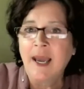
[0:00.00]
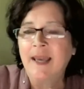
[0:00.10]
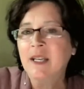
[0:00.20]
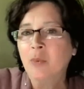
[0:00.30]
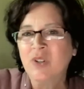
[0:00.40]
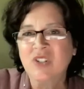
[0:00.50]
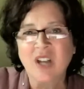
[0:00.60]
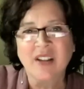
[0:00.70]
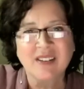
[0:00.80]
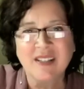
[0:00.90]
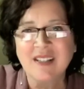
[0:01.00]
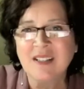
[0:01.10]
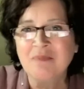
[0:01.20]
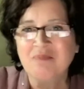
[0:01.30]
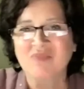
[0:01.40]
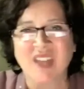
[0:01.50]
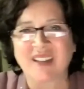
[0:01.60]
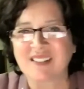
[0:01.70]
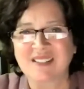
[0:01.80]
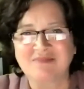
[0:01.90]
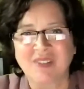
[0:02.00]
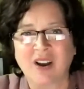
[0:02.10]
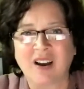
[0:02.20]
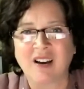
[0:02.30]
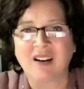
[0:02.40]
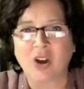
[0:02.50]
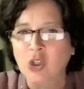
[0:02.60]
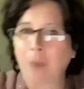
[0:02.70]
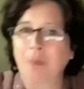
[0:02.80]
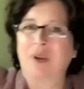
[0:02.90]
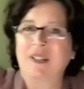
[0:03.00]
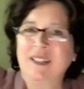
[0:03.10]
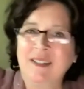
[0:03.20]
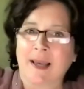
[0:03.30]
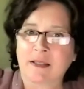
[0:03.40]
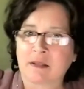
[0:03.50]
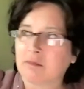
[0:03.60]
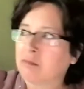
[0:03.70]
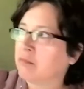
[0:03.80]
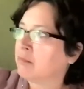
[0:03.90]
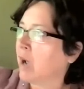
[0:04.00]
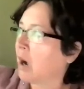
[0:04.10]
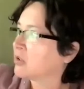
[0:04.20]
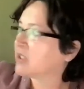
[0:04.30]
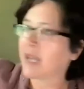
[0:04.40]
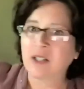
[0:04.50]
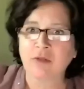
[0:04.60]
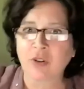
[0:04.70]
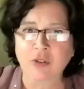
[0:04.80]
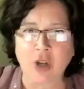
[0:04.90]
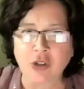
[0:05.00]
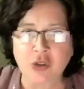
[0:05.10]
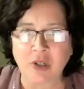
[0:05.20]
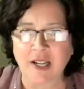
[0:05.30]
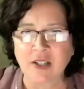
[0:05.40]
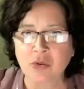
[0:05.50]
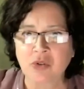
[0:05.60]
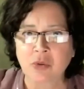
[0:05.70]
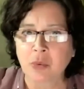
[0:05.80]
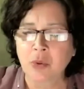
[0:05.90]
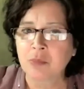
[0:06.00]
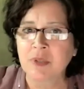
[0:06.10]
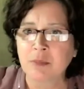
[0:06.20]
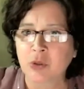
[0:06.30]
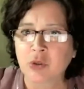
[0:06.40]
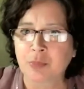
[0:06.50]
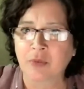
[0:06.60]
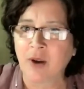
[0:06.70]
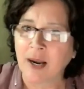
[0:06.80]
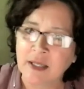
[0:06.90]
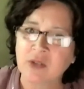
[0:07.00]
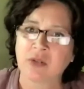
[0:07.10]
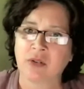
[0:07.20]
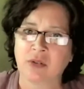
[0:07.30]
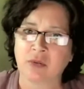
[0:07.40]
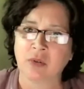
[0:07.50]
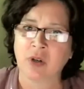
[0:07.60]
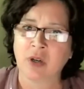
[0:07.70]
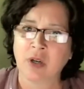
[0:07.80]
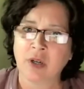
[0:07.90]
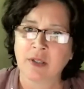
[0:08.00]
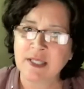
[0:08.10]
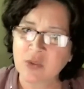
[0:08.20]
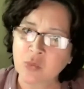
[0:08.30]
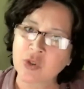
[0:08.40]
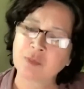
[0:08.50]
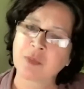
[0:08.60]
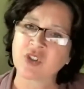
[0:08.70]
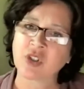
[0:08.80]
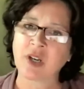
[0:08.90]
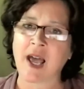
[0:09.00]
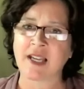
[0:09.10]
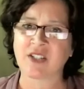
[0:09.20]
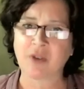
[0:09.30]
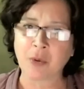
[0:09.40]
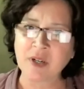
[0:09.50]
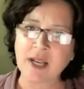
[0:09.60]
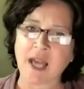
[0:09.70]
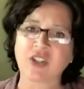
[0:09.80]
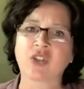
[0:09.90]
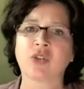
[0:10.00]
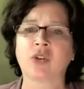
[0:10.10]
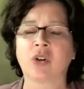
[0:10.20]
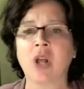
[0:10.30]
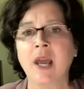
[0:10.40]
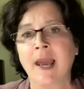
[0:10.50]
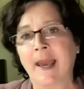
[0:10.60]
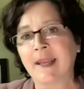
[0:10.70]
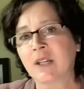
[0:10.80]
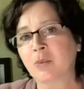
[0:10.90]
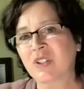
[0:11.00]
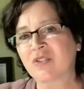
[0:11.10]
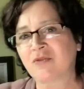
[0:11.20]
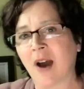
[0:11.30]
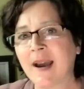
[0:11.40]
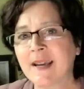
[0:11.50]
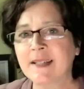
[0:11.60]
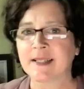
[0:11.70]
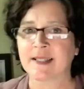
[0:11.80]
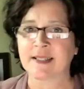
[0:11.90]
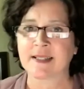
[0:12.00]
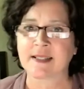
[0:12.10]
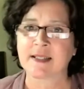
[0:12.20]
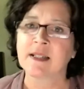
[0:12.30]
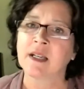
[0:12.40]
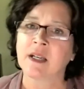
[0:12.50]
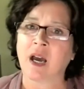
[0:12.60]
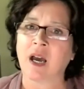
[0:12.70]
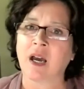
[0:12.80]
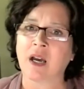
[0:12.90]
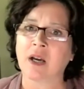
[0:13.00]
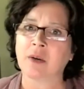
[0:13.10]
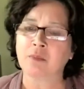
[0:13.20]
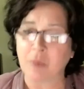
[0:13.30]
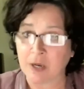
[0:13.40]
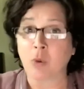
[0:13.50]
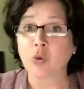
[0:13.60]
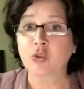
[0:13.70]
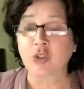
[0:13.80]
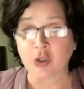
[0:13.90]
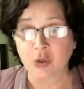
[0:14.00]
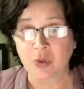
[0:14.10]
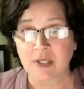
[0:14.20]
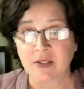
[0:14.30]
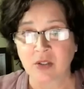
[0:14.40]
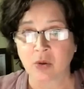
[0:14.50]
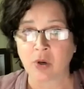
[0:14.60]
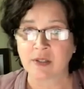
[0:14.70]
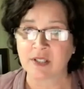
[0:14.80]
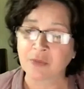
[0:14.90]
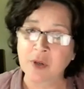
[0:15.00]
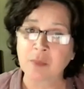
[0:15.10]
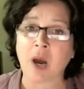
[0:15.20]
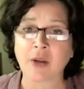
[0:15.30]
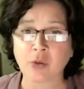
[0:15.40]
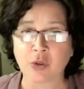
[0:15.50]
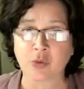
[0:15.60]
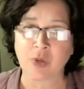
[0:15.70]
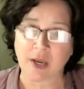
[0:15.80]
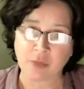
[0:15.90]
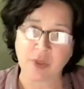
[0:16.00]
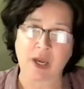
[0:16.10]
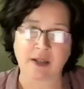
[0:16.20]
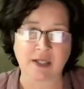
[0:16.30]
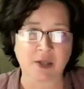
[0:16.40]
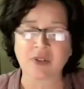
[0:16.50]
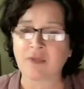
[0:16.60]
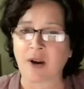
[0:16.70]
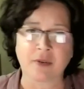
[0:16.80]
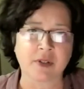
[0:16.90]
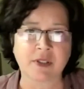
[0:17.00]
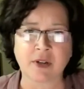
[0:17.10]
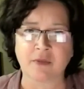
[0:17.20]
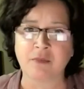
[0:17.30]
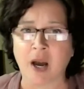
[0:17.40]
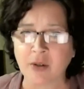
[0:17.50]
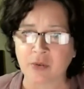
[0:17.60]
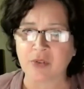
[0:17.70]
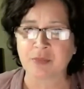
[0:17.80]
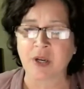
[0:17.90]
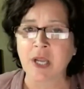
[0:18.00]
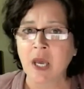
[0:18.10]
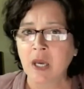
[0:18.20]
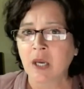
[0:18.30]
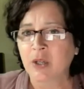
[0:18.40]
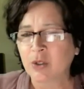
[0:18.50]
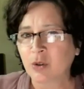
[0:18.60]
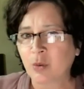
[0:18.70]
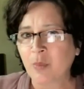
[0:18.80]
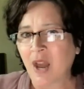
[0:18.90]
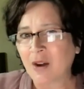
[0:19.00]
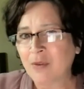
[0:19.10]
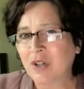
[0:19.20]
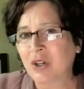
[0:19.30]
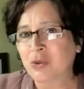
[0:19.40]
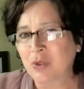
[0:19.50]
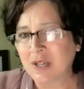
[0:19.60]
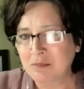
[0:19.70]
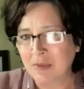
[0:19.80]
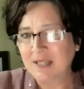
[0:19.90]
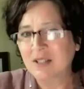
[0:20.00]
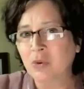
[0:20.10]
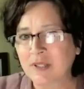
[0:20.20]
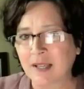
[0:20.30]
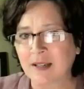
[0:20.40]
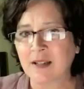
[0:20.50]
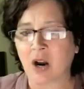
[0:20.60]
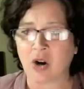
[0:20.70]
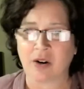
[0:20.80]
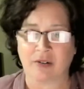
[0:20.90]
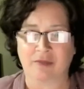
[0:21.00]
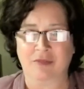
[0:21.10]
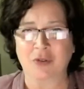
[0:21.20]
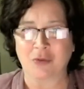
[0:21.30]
and it was nothing that a company that outside of the cultural industry would be able to provide to you. These were specialized, very national, and it was financed in most countries, and different models. There was a variety of models, but every country, and Mexico and Canada are